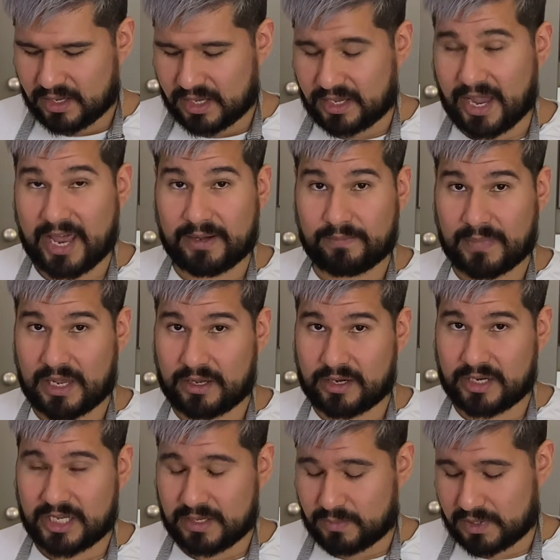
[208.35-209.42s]
Again, I'm going to
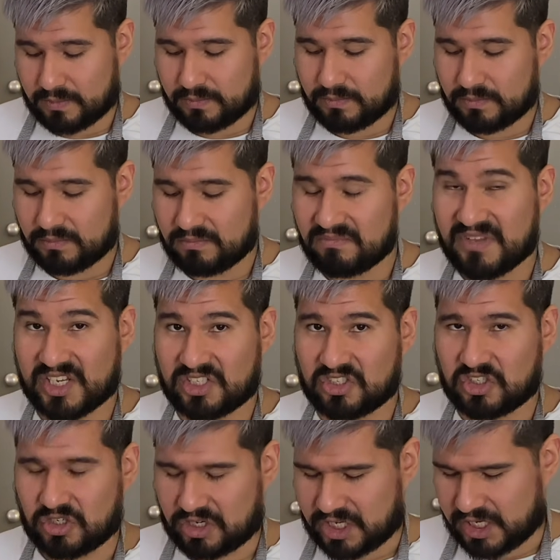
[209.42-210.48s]
keep them nice and
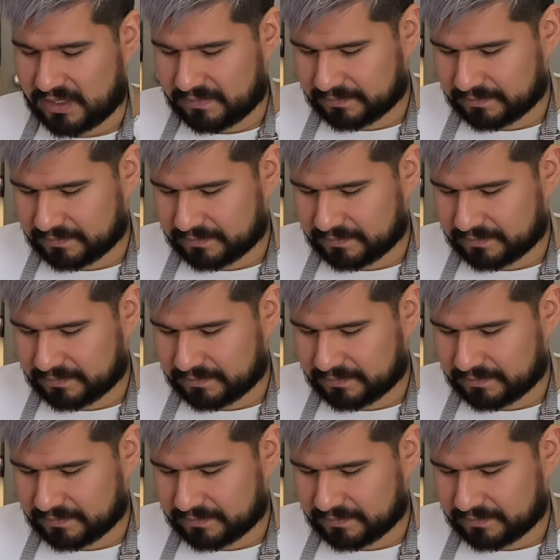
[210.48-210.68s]
chunky.